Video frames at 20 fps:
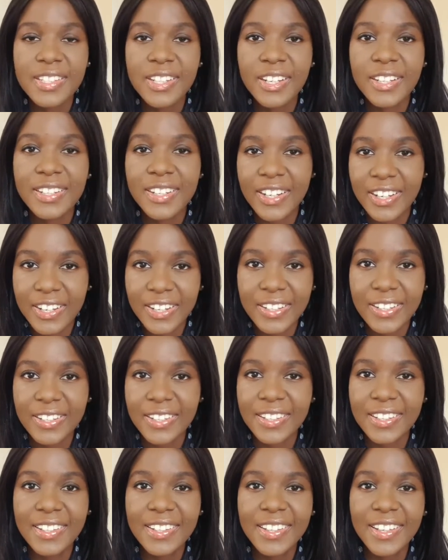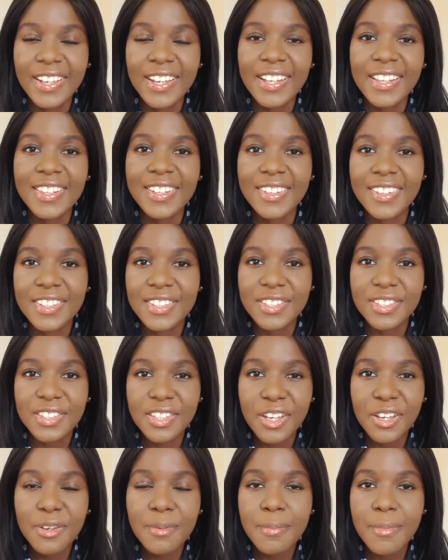done early. There is
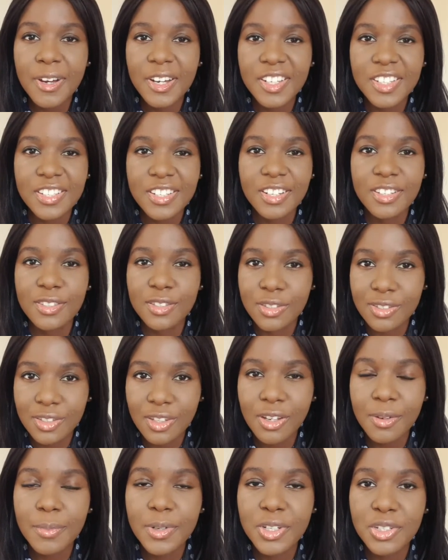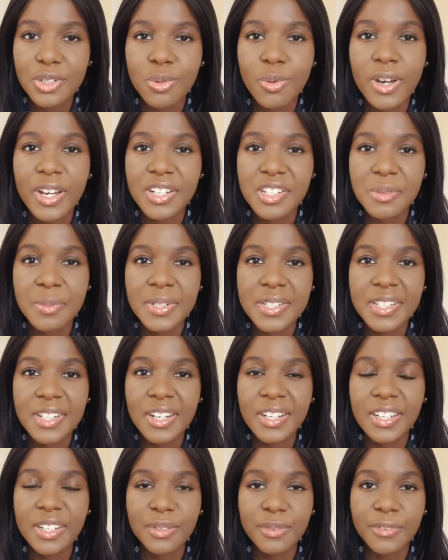so much, so much work to be
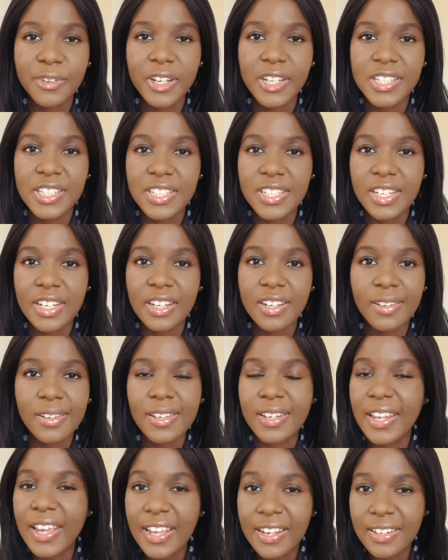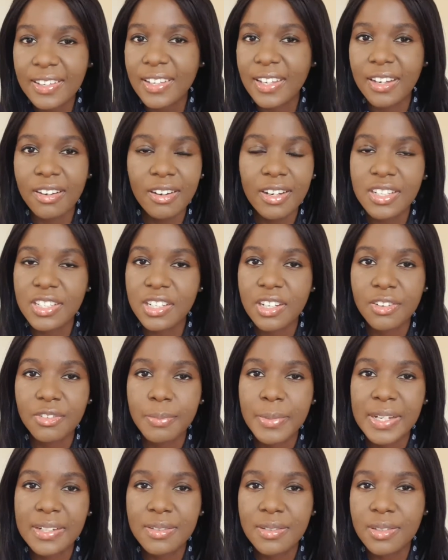done in first year, in any year actually of
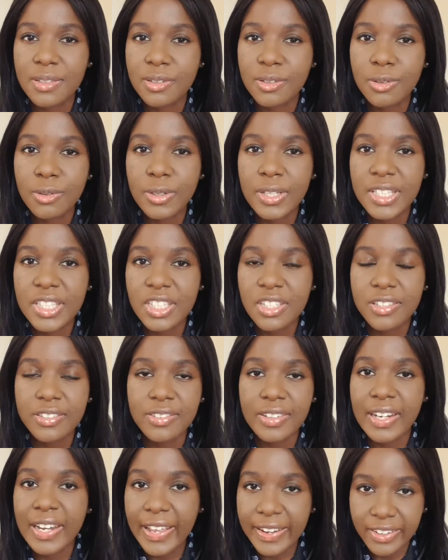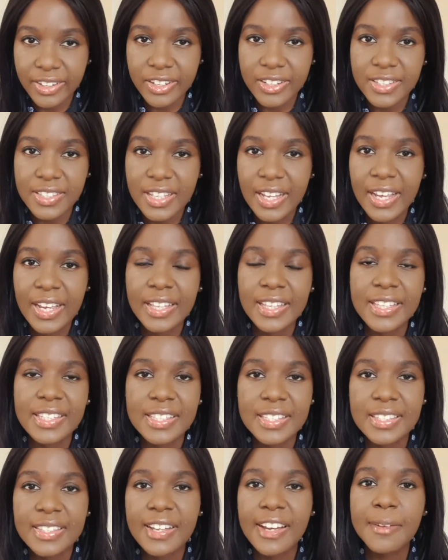medical school. It's just relentless. There's
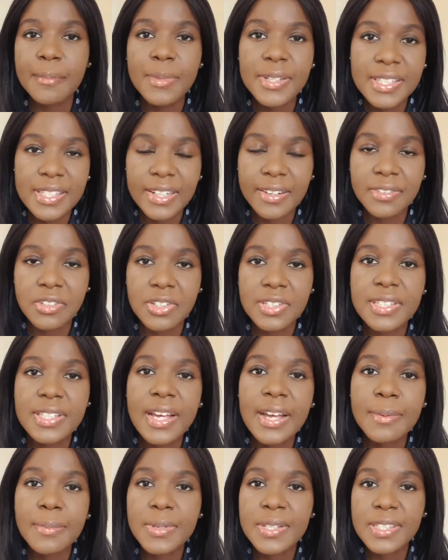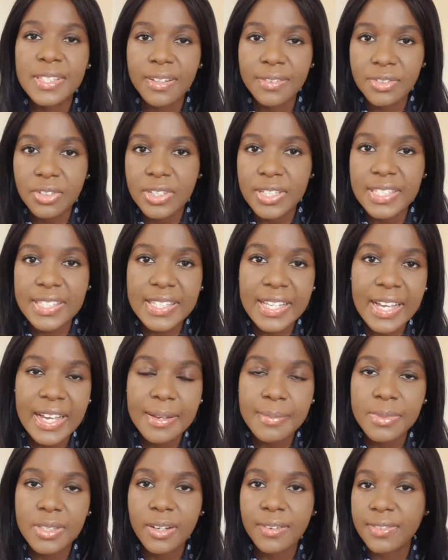assignments after assignments, after
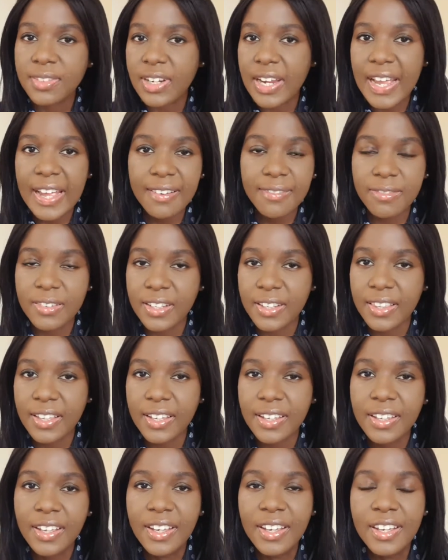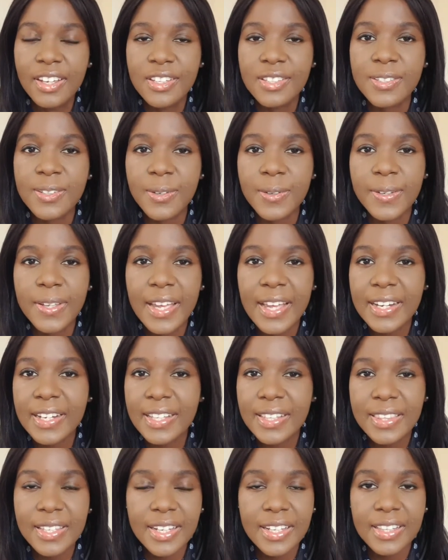exams, after everything. So
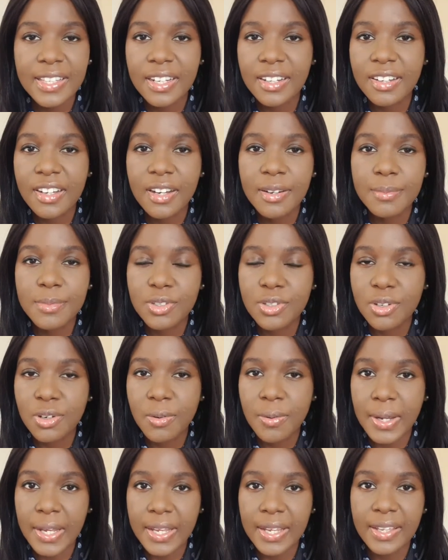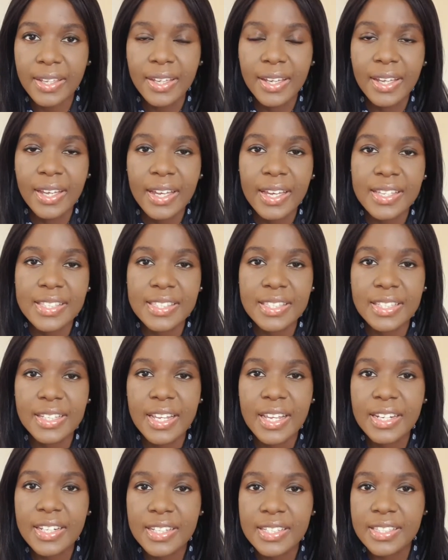anything that comes your way, as in
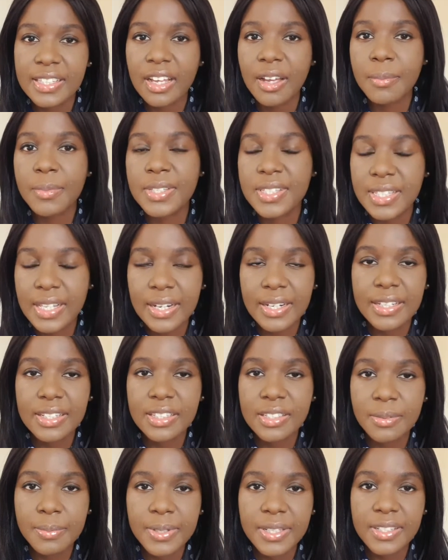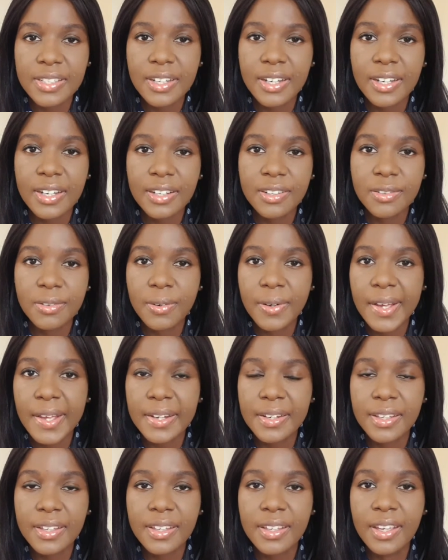any assignments that needs to be done or
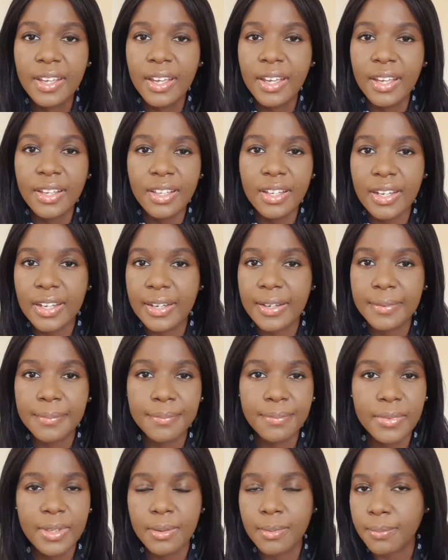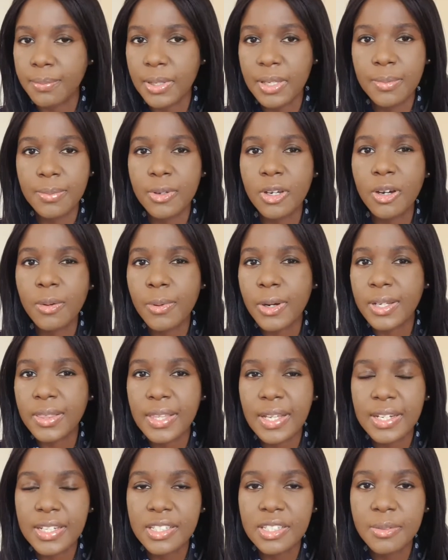any um, PBL work
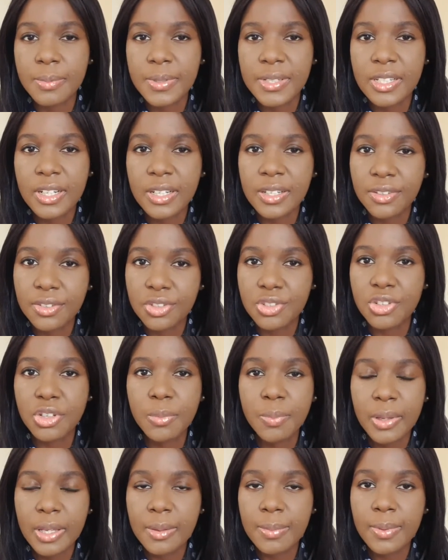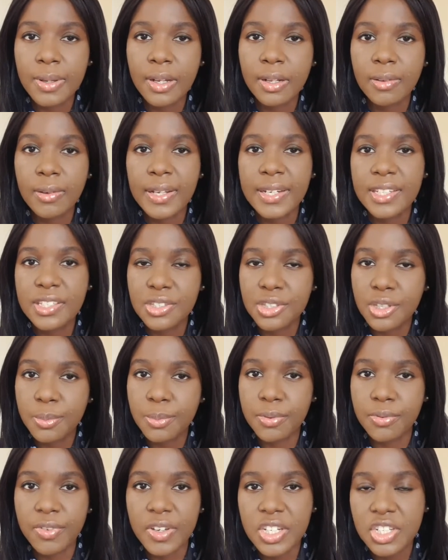that needs to be done, if you're doing PBL or any
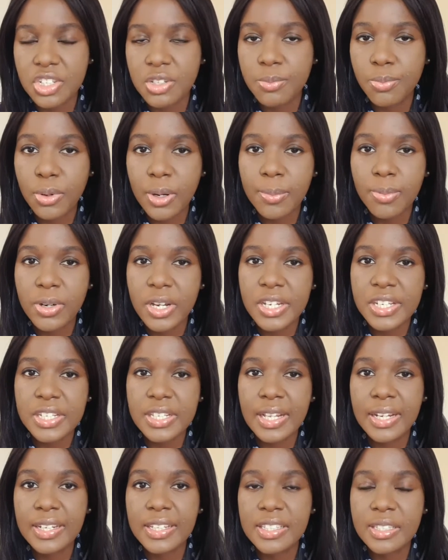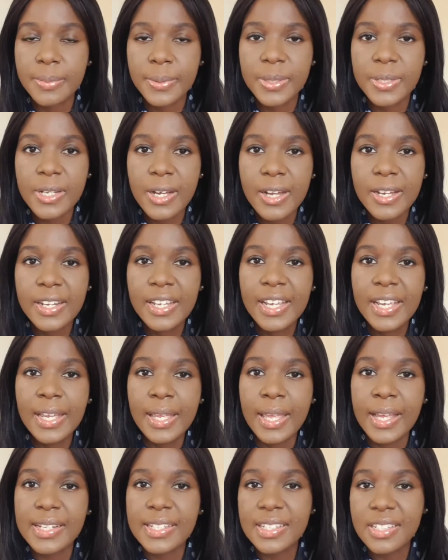supervision preparation that needs to be done,
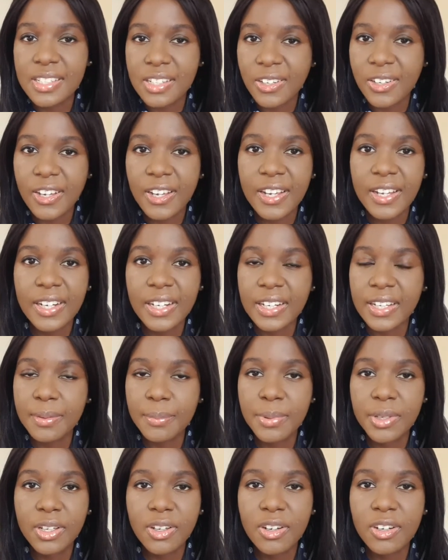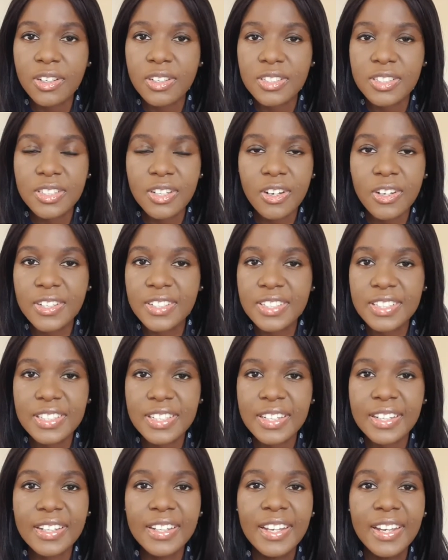get it done early because
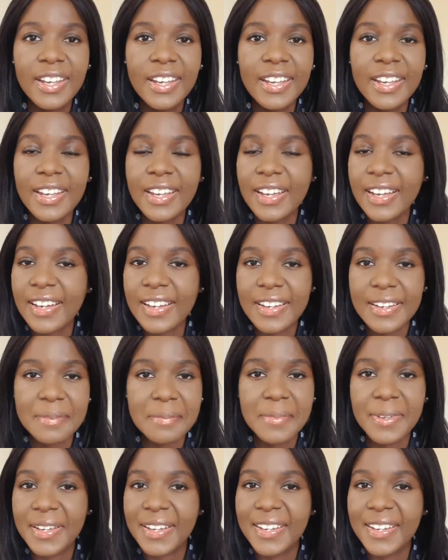honestly, um,